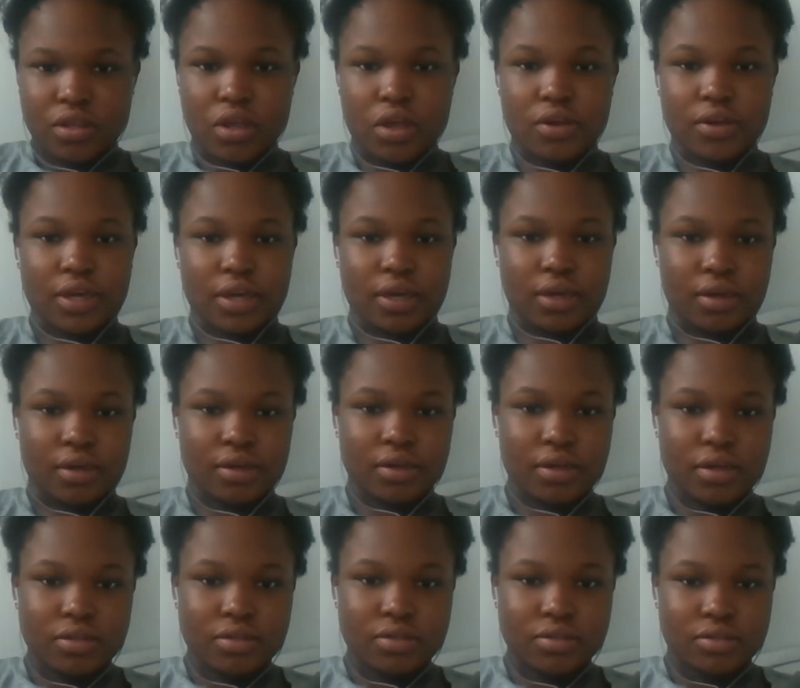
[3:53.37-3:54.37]
Okay,
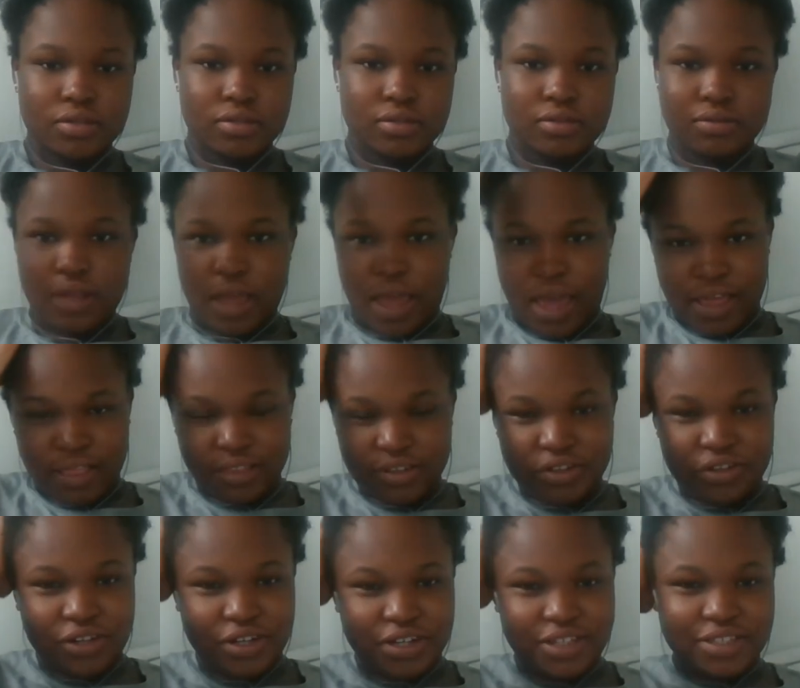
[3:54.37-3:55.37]
I
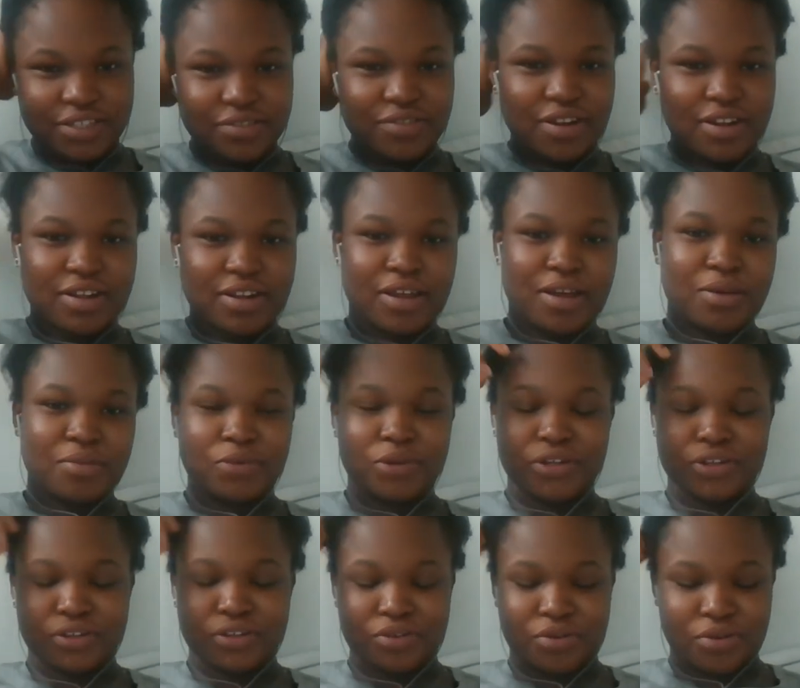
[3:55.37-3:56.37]
look crazy right now,
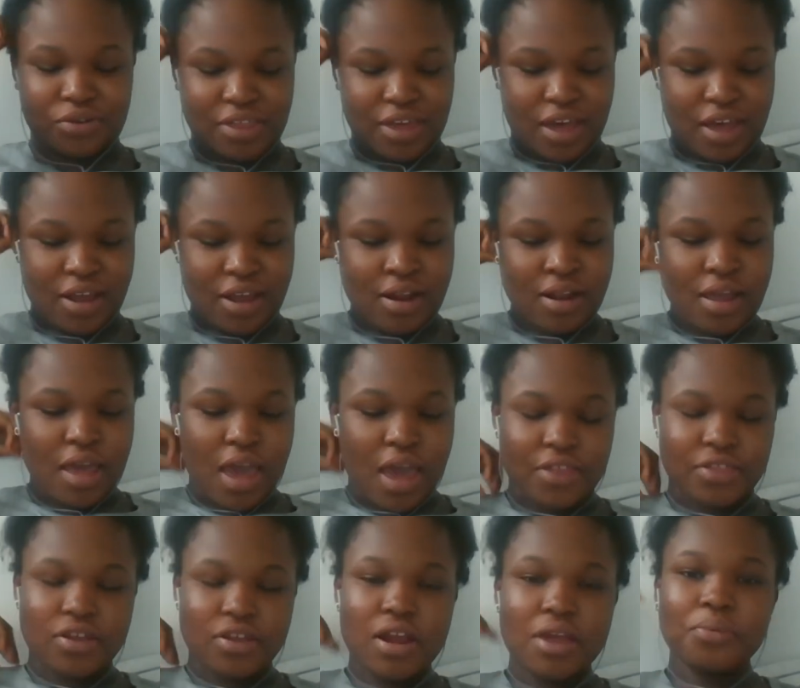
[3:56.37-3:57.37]
but ignore that.
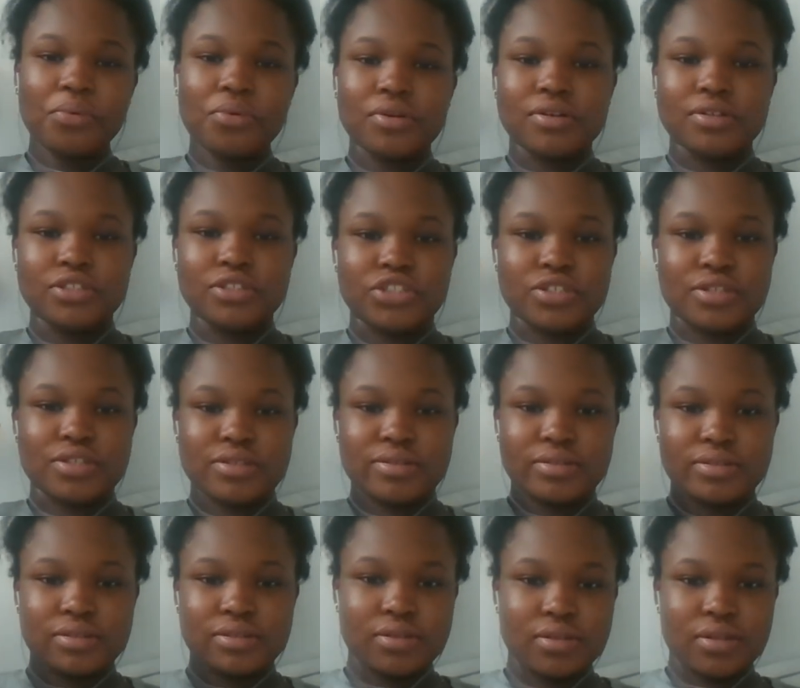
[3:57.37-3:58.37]
I thought I would
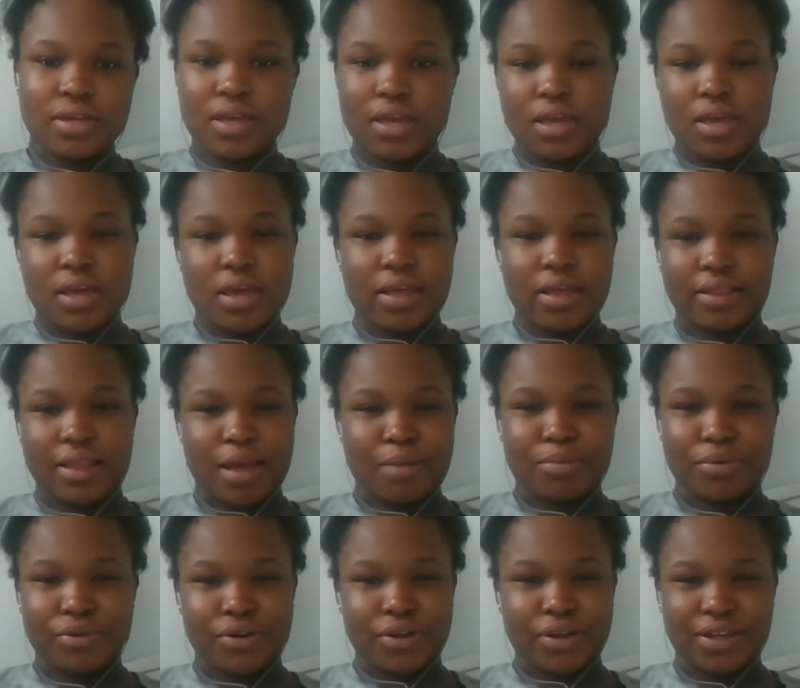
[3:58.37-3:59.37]
just
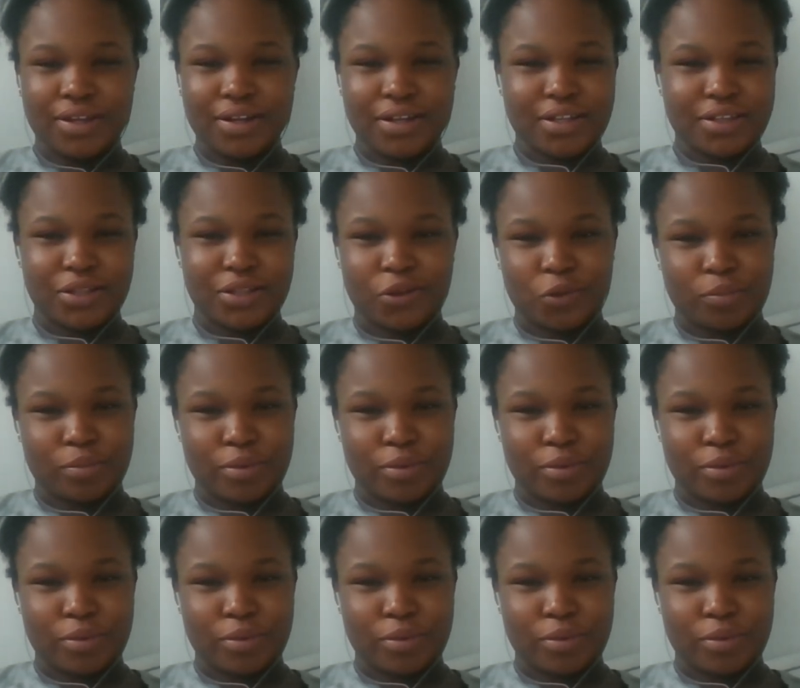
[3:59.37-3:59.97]
elaborate a little